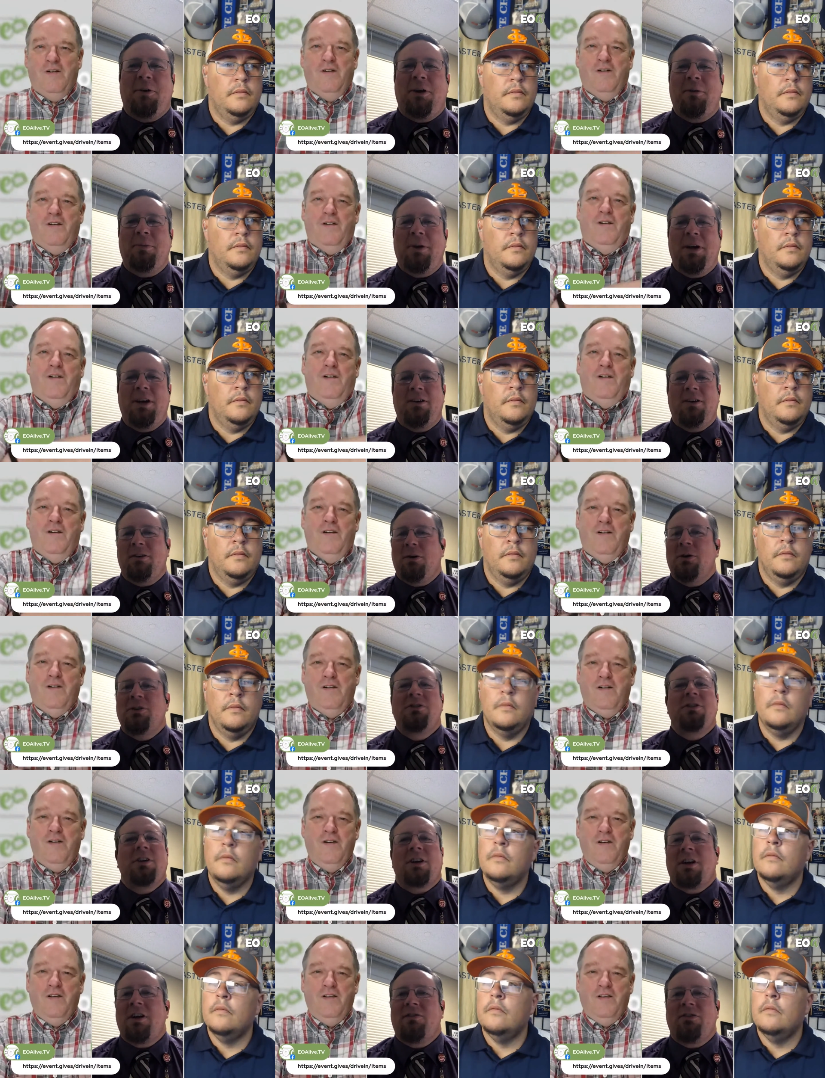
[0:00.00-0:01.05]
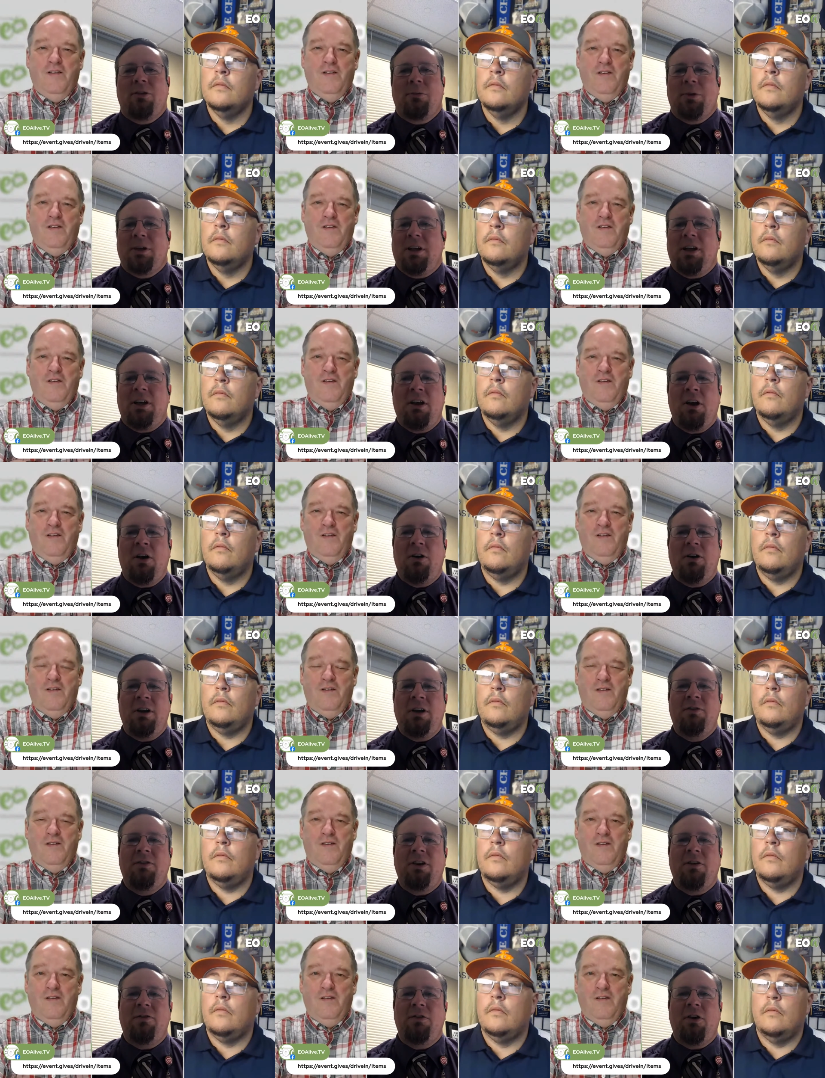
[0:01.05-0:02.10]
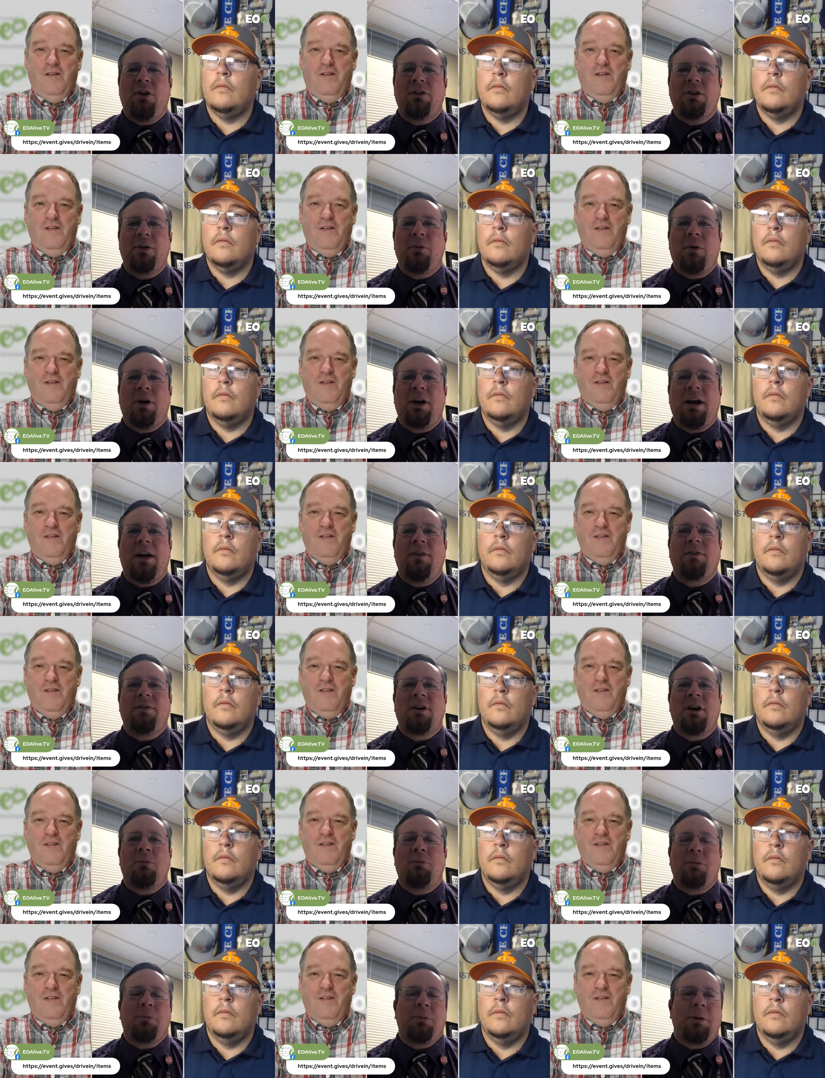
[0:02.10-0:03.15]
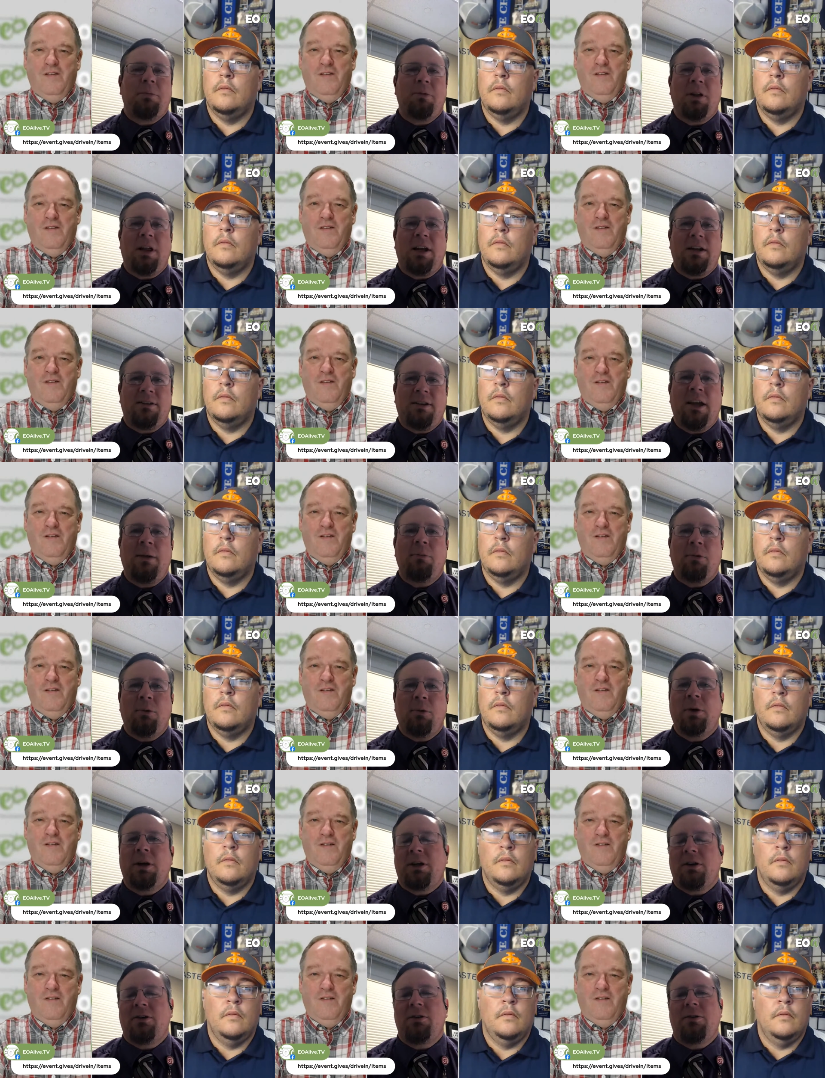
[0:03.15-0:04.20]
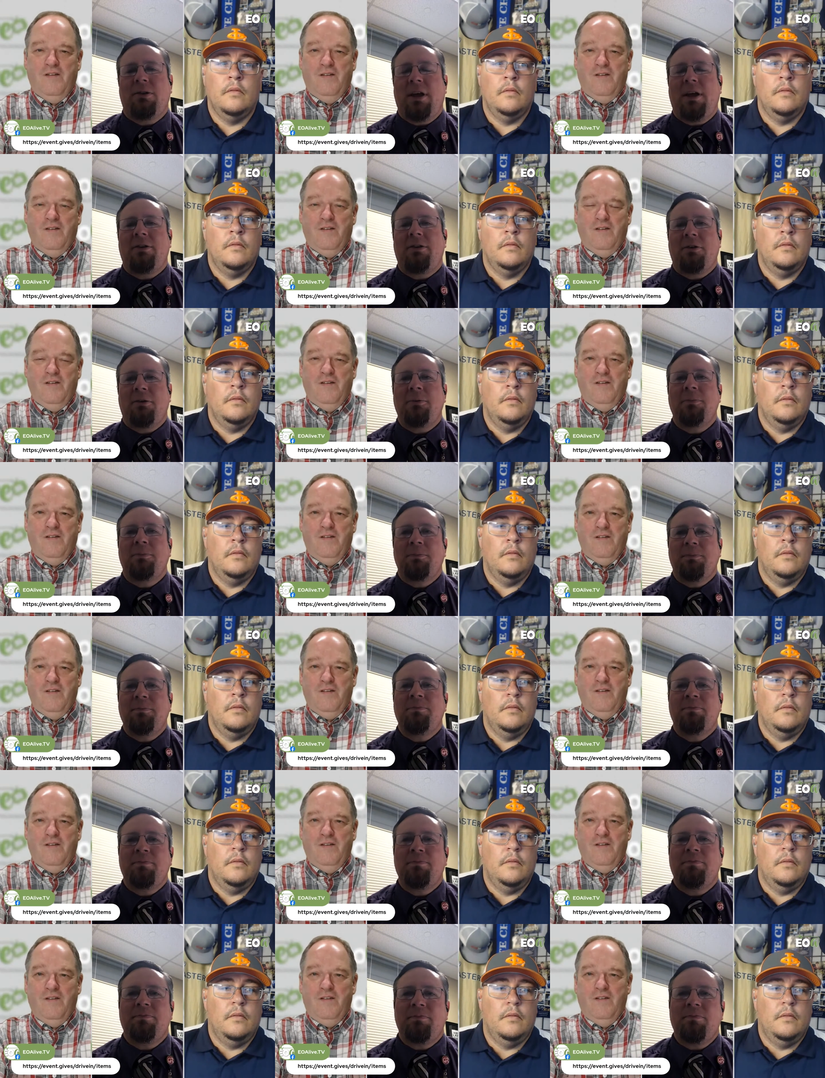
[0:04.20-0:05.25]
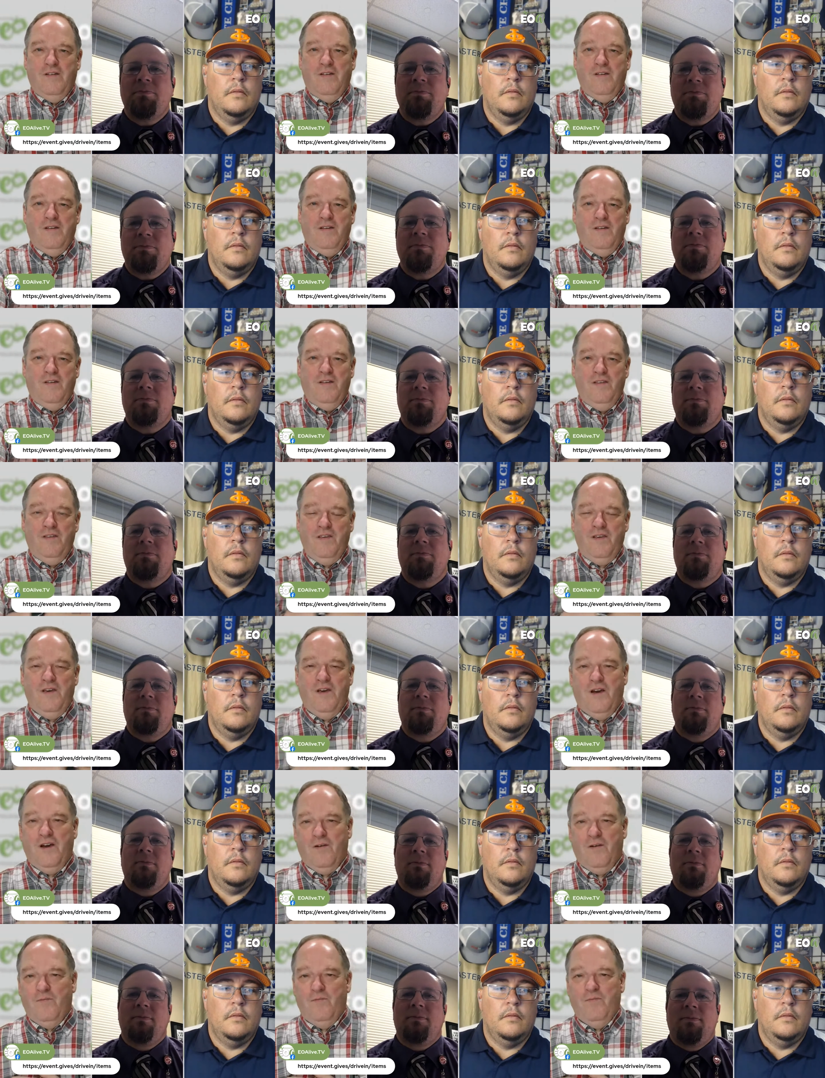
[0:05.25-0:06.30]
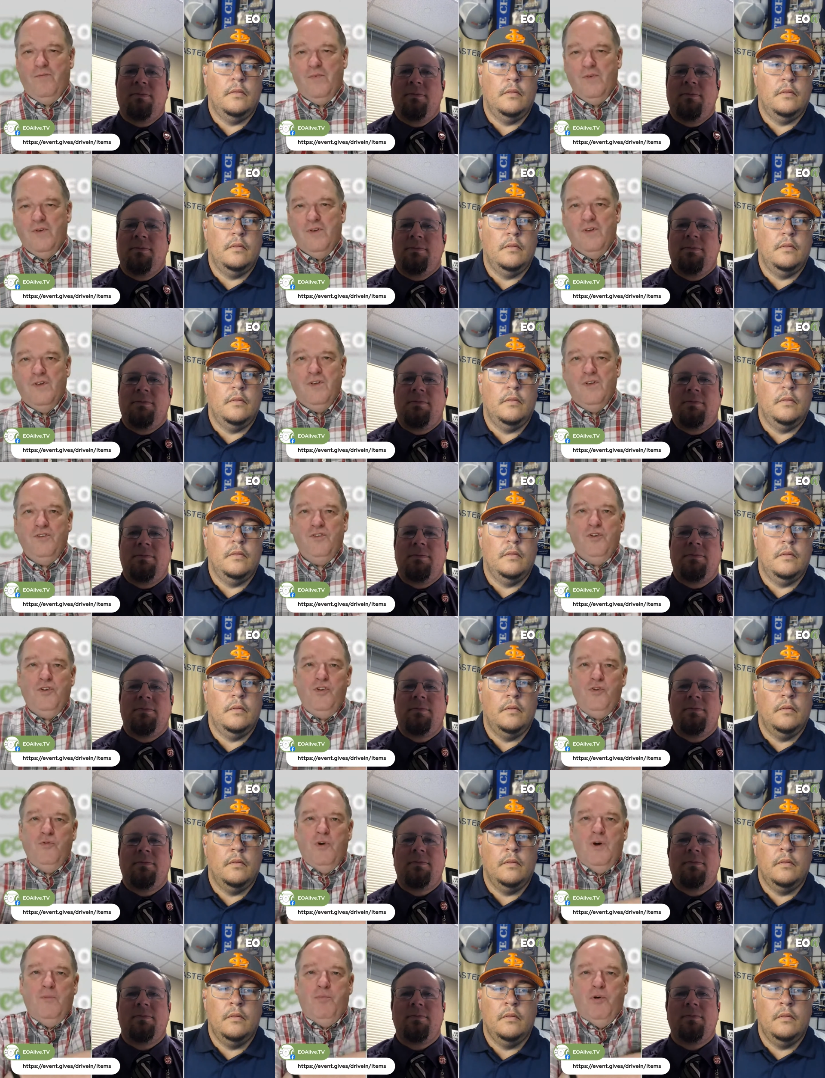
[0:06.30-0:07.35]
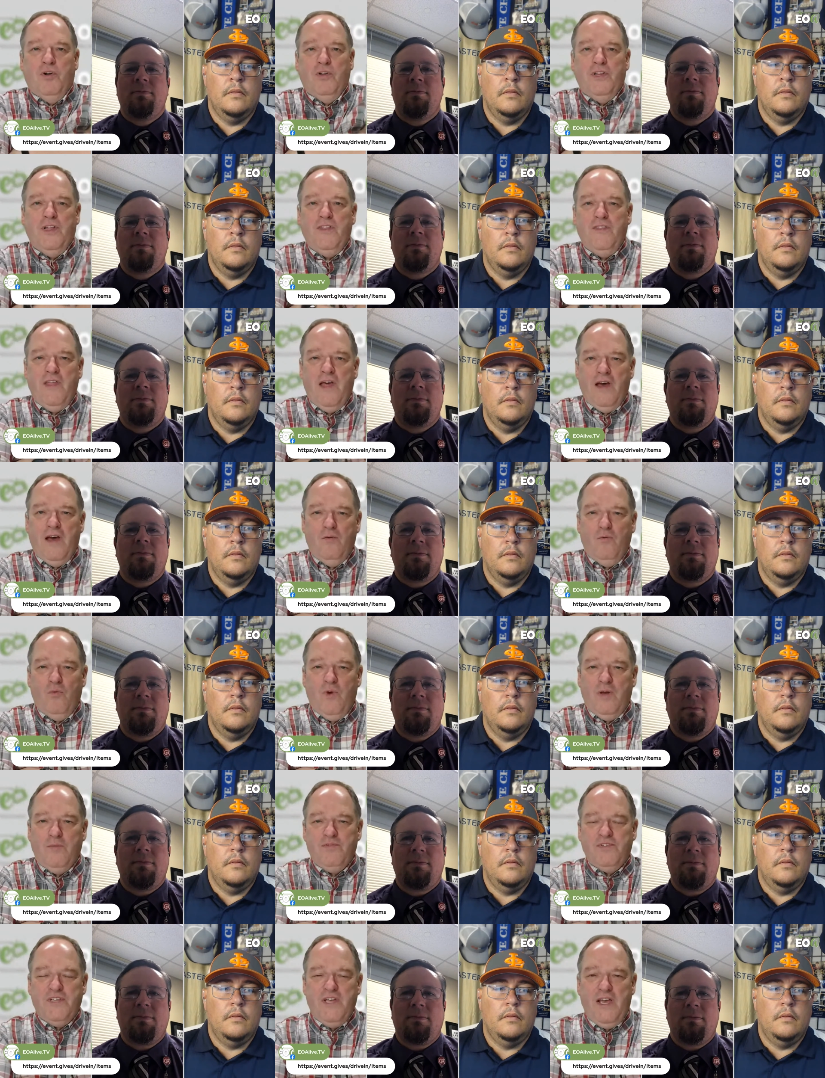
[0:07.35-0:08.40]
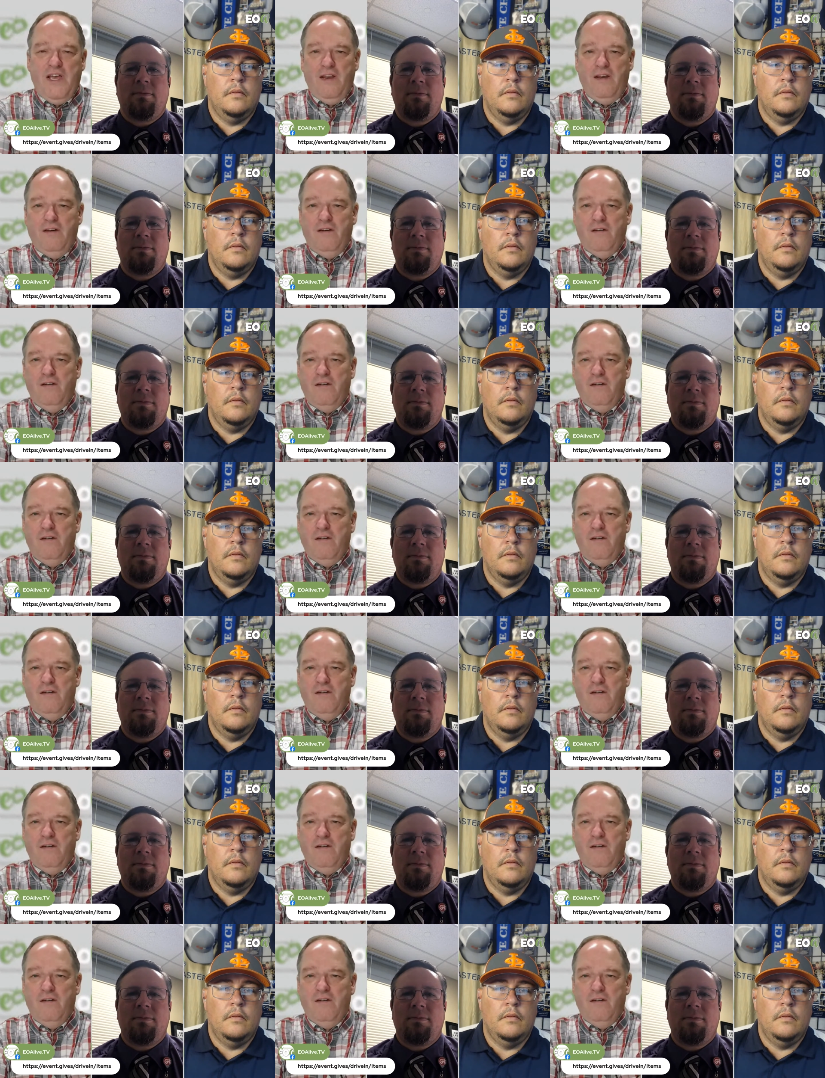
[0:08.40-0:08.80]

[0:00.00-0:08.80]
Speaker 1: you want to be or, or sit comfortably you know even if you only want to have a couple people at a table we can do that too
Speaker 2: yeah so do you want to pull in that website